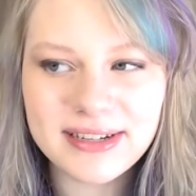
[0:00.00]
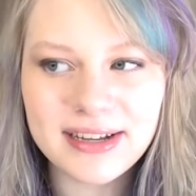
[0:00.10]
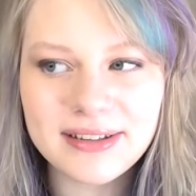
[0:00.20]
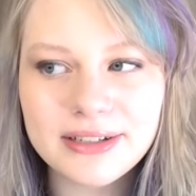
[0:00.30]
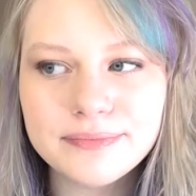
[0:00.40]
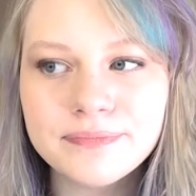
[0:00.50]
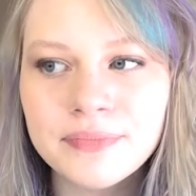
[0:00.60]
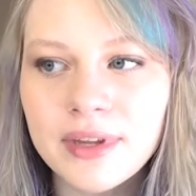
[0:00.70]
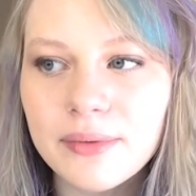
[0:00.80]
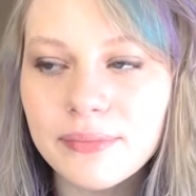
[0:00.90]
color,
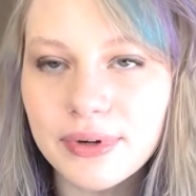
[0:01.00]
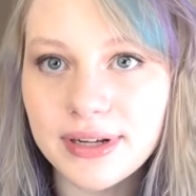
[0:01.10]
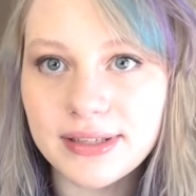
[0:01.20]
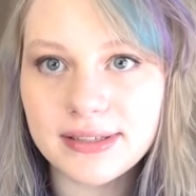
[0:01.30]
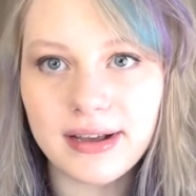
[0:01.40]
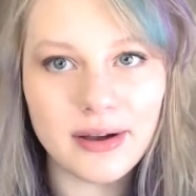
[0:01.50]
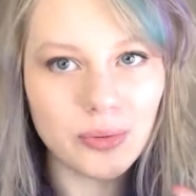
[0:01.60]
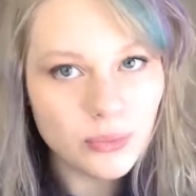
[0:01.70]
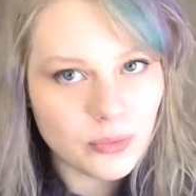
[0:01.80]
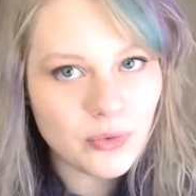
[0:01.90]
but it's not
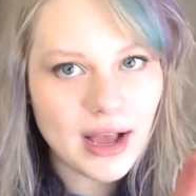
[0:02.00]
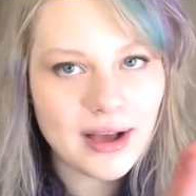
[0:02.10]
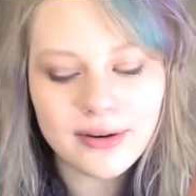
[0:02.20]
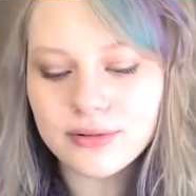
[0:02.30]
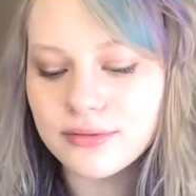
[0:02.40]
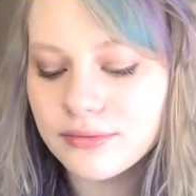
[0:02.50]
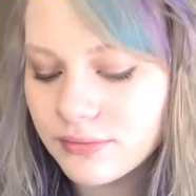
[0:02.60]
wow,